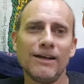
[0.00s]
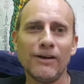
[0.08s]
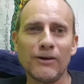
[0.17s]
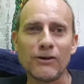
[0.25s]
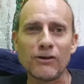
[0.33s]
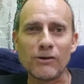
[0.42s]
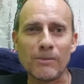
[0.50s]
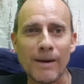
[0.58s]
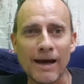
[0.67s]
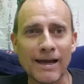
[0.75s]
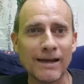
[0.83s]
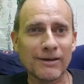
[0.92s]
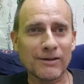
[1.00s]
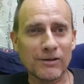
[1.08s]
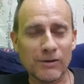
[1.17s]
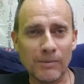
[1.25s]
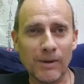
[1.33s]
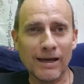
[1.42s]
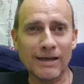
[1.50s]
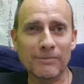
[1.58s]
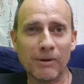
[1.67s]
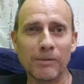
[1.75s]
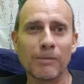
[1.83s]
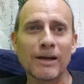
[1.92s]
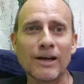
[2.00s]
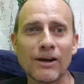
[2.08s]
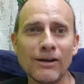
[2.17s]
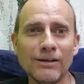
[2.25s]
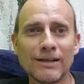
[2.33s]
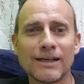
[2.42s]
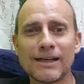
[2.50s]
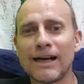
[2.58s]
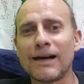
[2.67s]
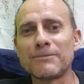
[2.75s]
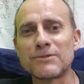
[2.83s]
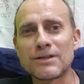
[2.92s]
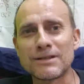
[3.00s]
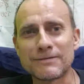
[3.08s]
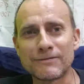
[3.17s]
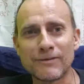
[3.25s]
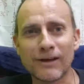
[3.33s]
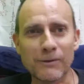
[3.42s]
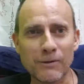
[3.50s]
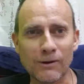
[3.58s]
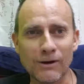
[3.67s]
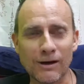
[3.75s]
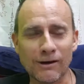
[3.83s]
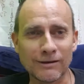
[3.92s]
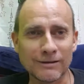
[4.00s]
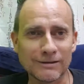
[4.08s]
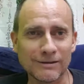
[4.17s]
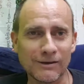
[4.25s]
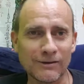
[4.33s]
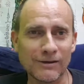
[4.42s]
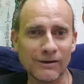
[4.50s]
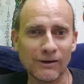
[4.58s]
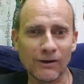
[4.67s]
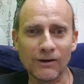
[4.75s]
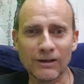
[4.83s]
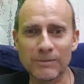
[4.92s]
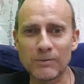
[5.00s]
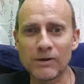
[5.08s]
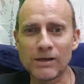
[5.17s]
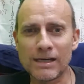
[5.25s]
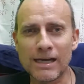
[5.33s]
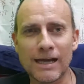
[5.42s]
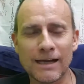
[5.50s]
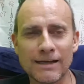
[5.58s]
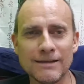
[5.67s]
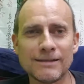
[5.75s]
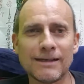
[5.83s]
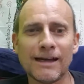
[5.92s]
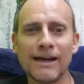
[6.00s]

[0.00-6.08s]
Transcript: who you may probably know. She's fairly well known on the online community nowadays.